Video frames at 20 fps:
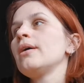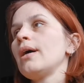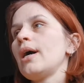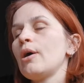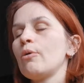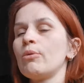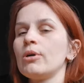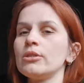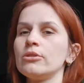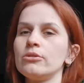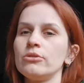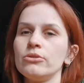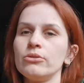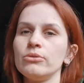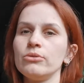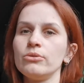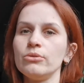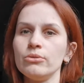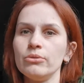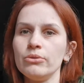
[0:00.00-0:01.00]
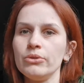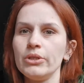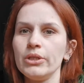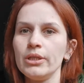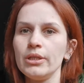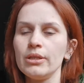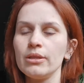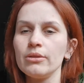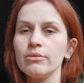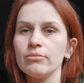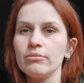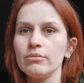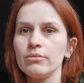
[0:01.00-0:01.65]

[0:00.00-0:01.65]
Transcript: I want to do the